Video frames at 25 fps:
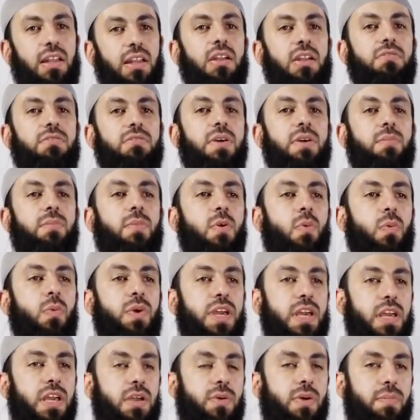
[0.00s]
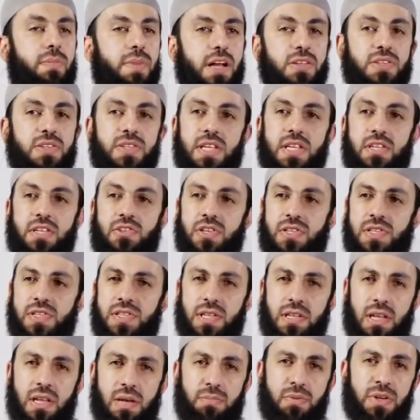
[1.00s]
And a lot of them whom we hear about, such
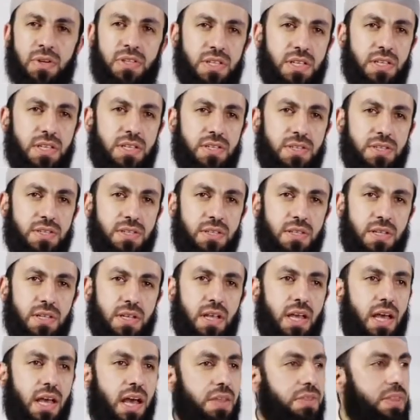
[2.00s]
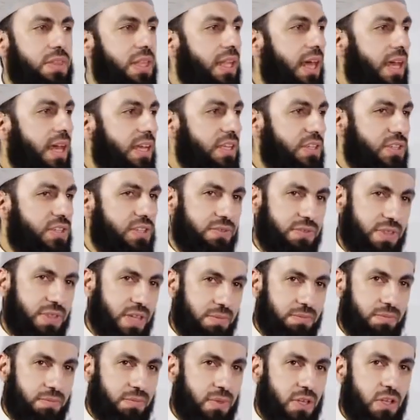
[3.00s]
as celebrities and the likes
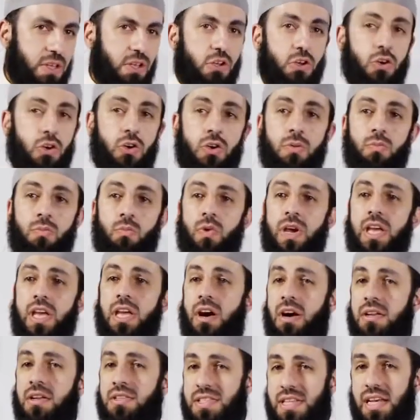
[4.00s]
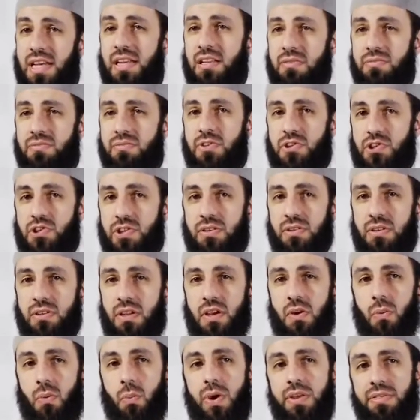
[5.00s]
of them, whom we on
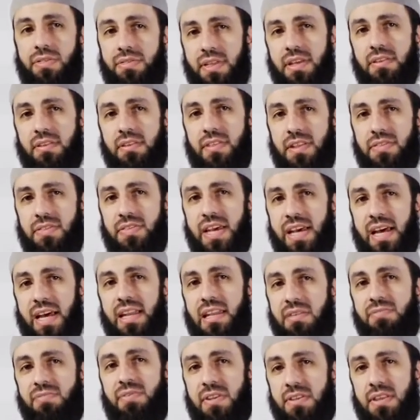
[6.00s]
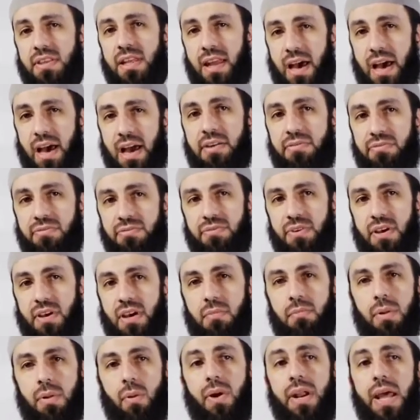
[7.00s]
television, we think that they are living the
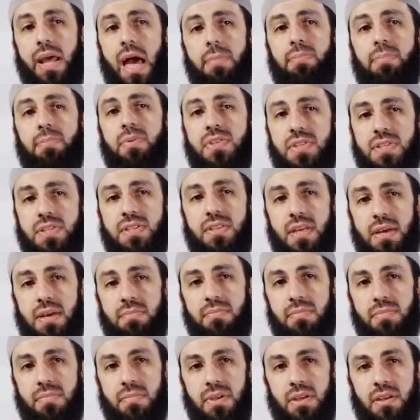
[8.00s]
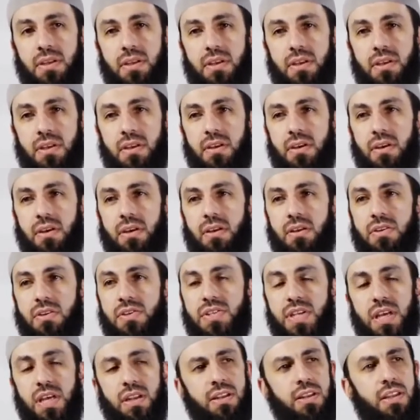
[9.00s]
life. But what happens to them?
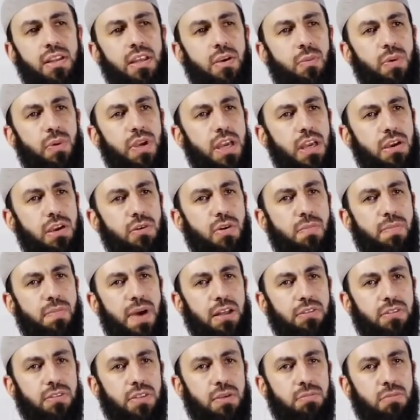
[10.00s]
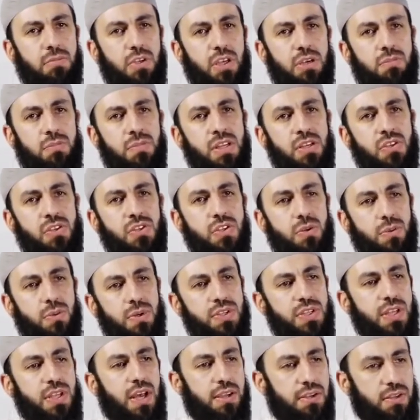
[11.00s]
Suddenly we hear about them committing
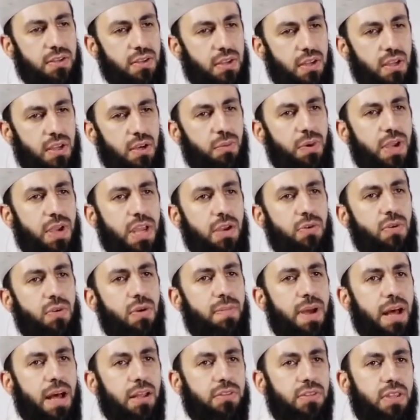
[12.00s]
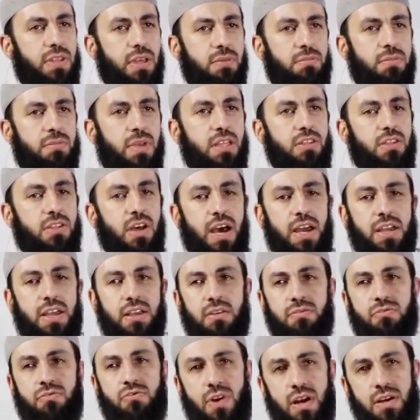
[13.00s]
suicide. We hear about them
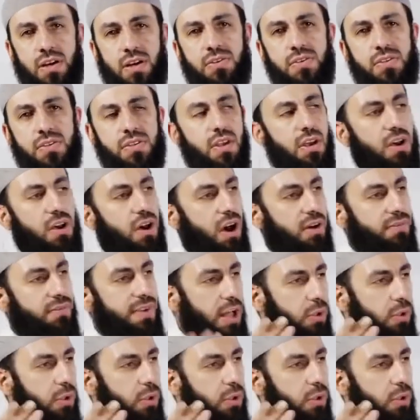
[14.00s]
dying of drugs,